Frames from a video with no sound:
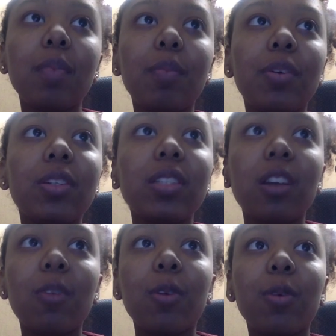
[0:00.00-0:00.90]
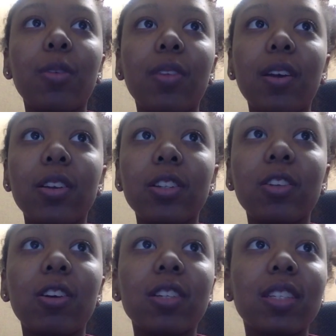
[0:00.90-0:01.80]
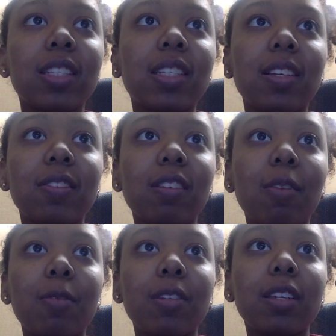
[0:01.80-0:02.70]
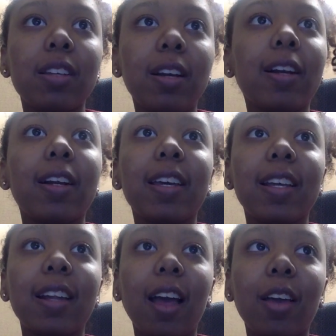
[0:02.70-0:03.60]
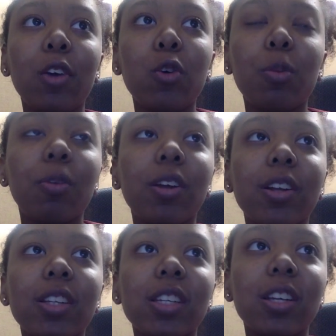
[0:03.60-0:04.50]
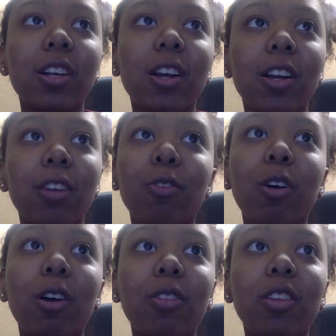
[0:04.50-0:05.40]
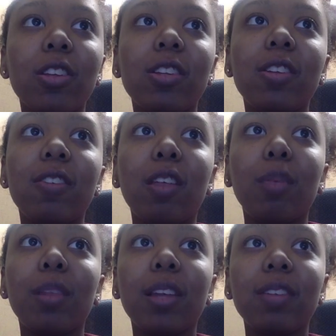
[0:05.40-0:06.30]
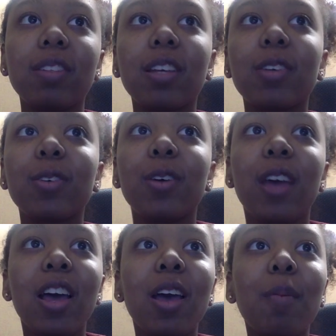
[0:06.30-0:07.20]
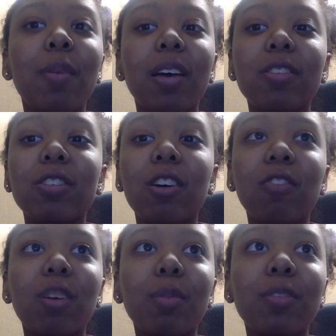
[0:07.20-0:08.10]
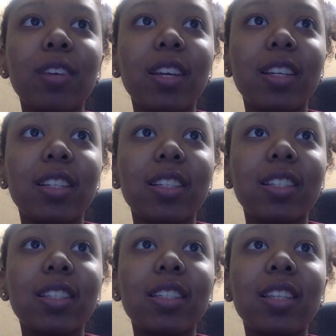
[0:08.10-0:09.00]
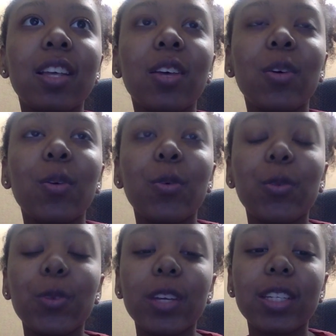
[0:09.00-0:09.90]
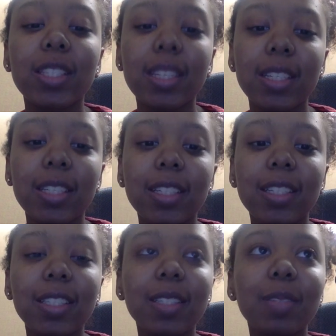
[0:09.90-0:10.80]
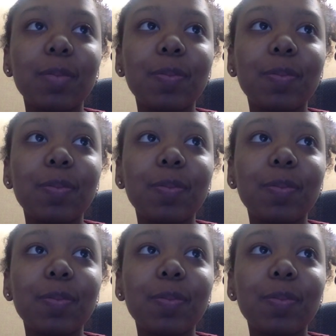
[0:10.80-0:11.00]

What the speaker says: Building software without a strong sense of software security and not incorporating security throughout the development lifecycle may have strong ramifications on organizations.